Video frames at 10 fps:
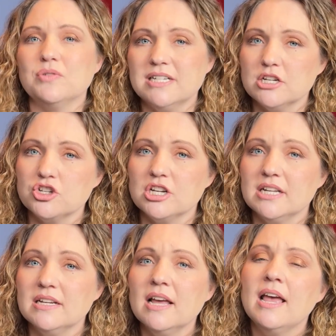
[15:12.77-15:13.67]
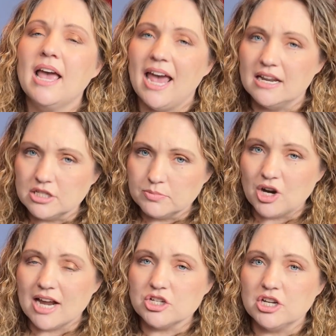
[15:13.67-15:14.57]
addition and
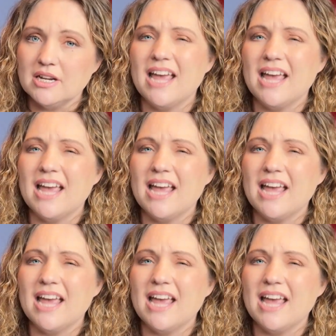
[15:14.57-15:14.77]
subtraction.